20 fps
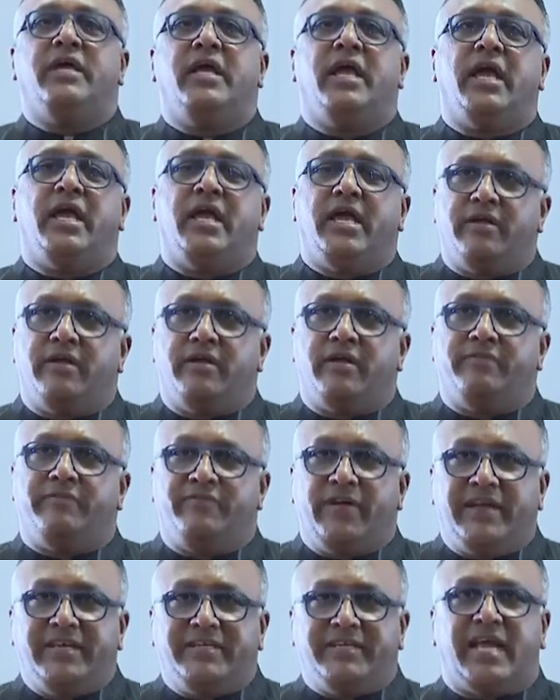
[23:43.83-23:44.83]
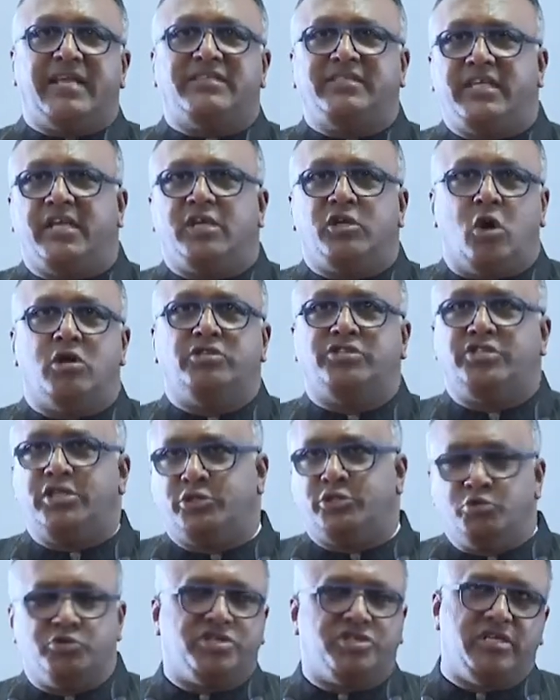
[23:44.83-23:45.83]
a fantastic
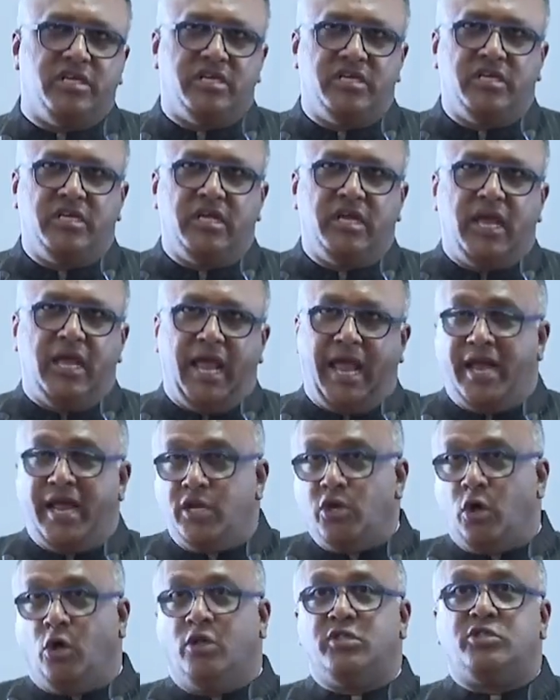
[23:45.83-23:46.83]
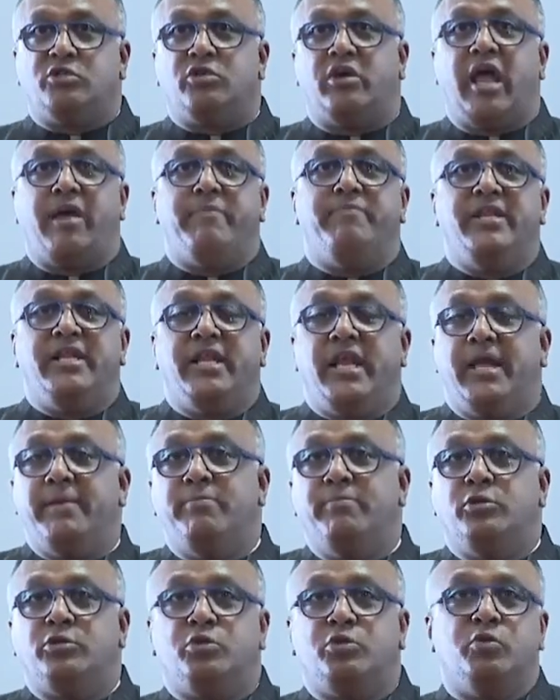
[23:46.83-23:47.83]
constitution and also have been
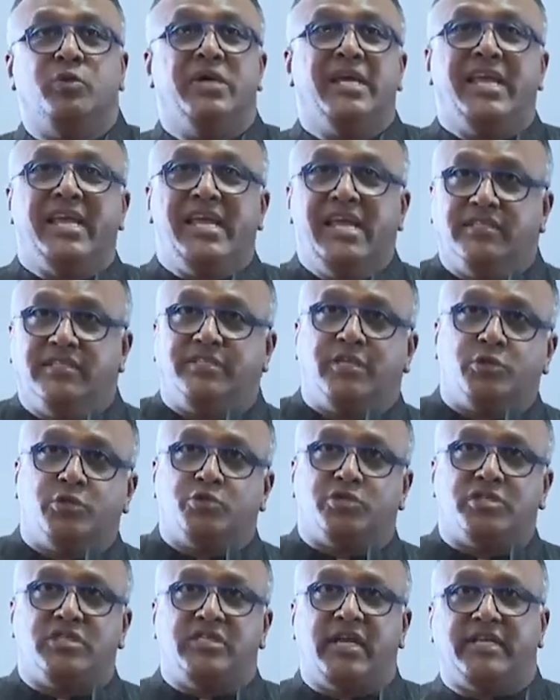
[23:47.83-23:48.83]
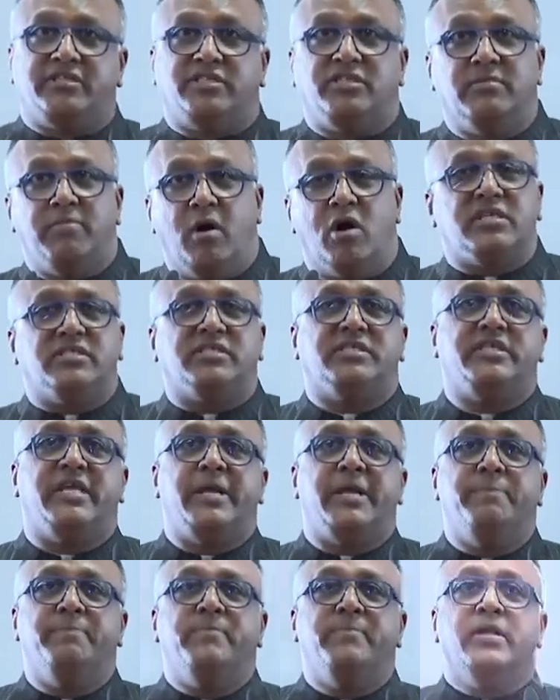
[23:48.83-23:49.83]
able to institutionalize
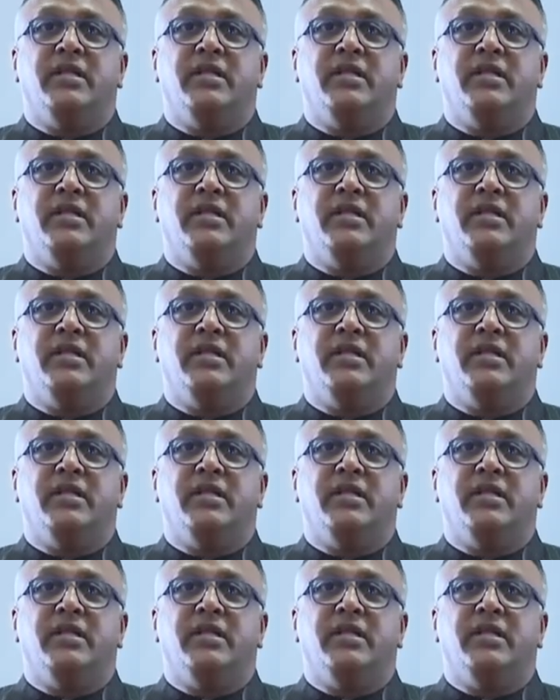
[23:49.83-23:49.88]
democracy,